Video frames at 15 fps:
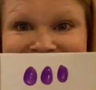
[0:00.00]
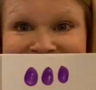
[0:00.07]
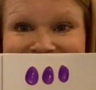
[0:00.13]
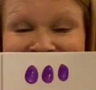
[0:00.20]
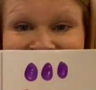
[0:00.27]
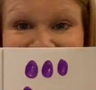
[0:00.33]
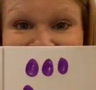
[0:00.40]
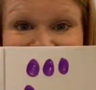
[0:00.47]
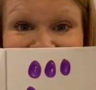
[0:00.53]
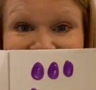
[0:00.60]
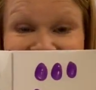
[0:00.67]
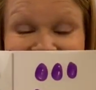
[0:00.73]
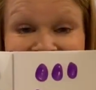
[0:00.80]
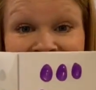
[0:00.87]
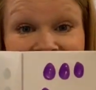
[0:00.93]
Okay,
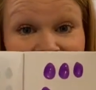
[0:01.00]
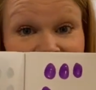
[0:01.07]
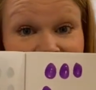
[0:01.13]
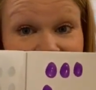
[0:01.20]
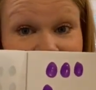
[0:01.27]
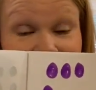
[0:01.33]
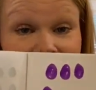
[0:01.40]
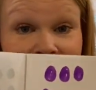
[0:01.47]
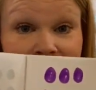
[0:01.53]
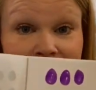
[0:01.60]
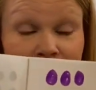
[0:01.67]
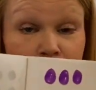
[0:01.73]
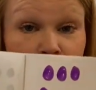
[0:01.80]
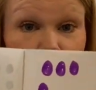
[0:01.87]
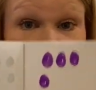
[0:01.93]
and I could
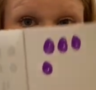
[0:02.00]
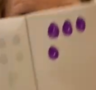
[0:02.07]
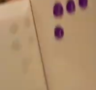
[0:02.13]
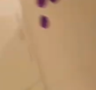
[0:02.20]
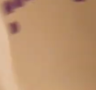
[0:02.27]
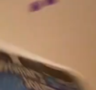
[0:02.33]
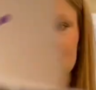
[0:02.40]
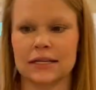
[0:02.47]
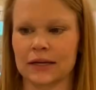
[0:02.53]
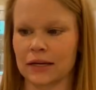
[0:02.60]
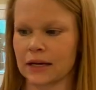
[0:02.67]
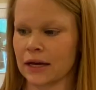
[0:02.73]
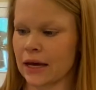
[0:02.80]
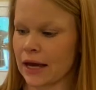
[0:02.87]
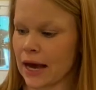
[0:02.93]
label that.
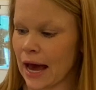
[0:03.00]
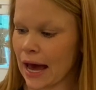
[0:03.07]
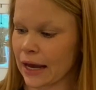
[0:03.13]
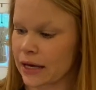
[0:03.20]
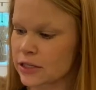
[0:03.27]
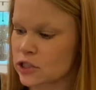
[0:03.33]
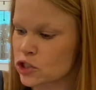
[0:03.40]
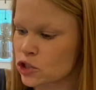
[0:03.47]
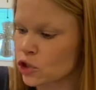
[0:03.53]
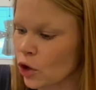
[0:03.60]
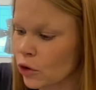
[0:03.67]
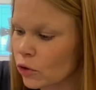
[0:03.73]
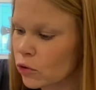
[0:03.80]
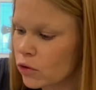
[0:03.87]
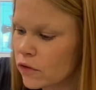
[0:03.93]
I could
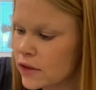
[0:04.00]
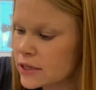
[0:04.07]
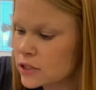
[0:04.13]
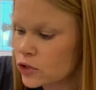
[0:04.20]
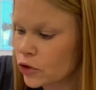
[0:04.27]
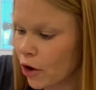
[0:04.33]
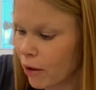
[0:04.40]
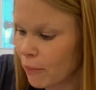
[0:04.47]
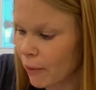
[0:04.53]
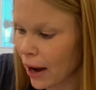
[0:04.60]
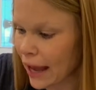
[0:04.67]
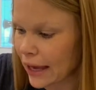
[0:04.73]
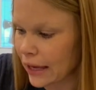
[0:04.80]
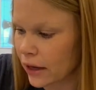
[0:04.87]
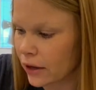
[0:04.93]
circle this group
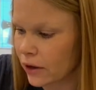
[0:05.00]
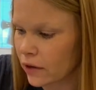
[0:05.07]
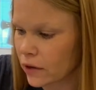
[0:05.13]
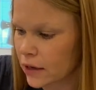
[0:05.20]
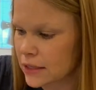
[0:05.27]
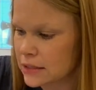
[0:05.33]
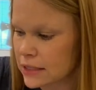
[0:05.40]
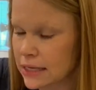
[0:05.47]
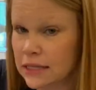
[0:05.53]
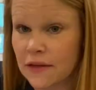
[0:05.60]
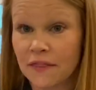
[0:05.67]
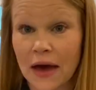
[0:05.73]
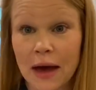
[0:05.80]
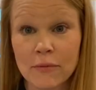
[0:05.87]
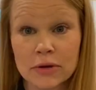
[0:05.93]
right here and say that
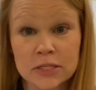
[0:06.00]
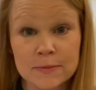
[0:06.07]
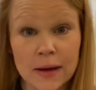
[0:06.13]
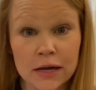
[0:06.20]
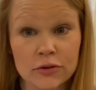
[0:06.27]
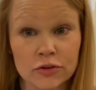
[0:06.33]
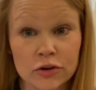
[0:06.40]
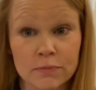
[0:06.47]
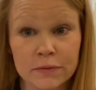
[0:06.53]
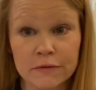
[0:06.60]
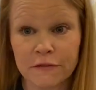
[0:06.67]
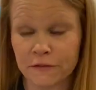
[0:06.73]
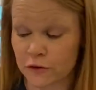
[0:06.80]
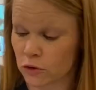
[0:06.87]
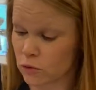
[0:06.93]
that was my group of
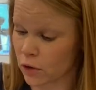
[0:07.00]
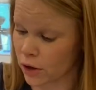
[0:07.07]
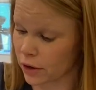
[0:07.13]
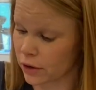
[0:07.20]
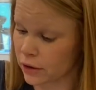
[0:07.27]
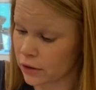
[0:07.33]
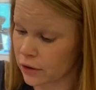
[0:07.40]
4.